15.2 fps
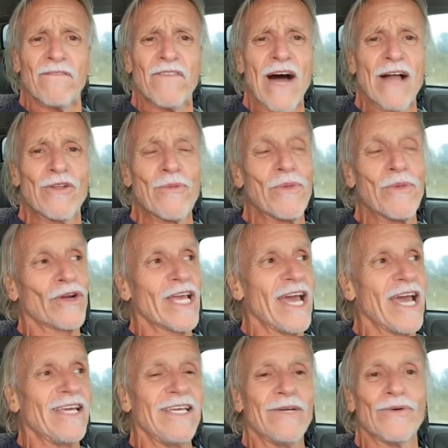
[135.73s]
Father
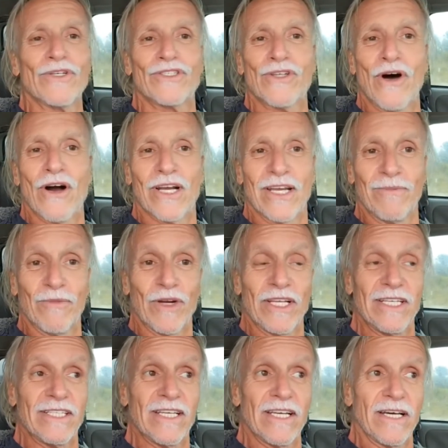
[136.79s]
Mulcahy was talking when
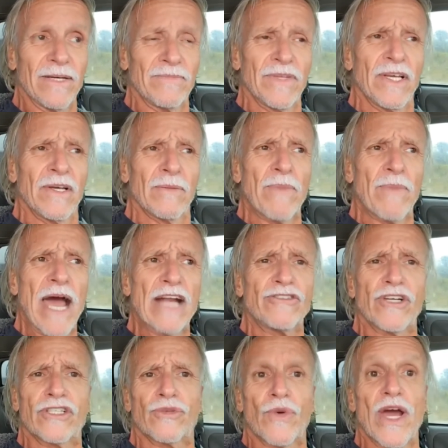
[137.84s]
he did a...
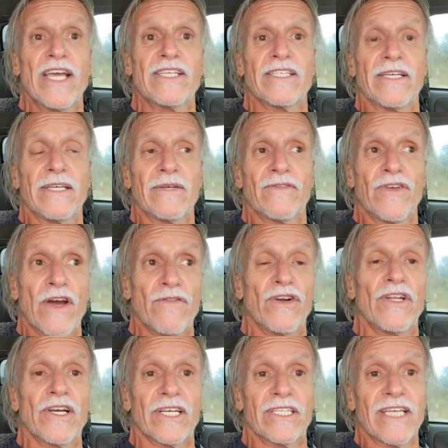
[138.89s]
Patrick Swayze, if you ever
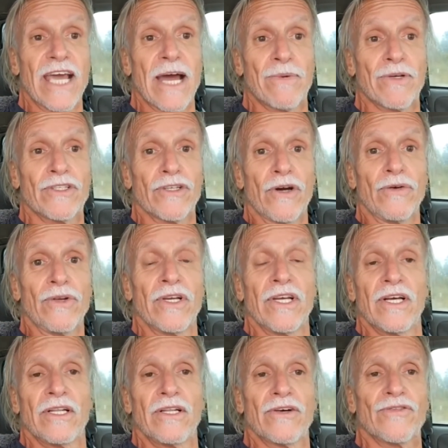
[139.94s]
look at the episode,
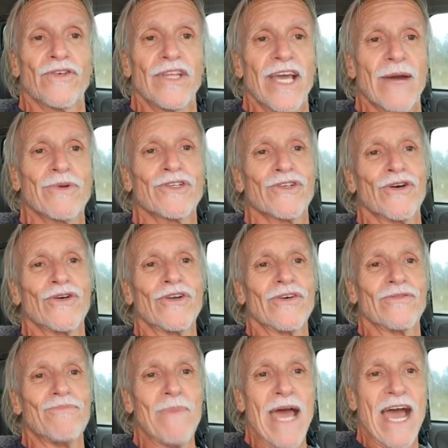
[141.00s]
look for the episode
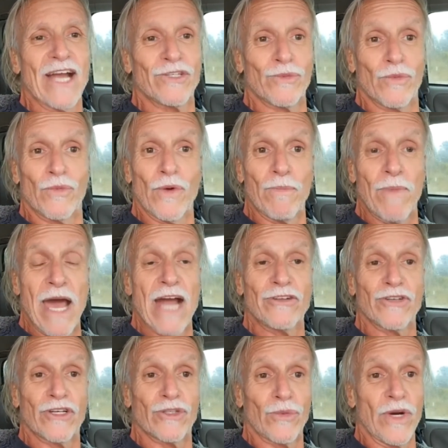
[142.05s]
of MASH when
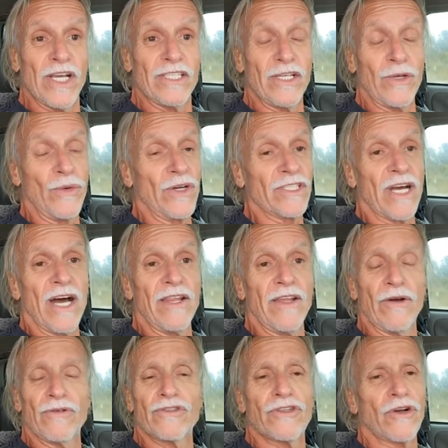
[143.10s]
Patrick Swayze was on
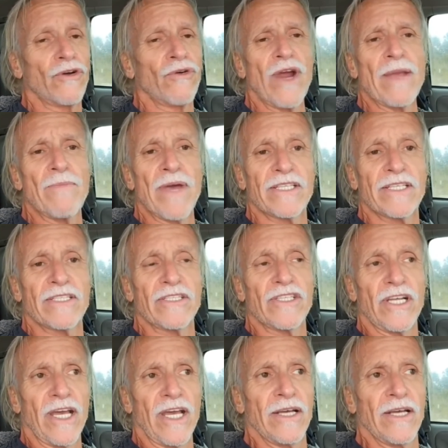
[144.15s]
there. There's a great message
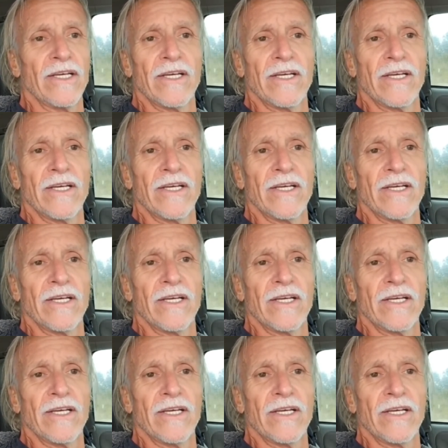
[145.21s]
in it.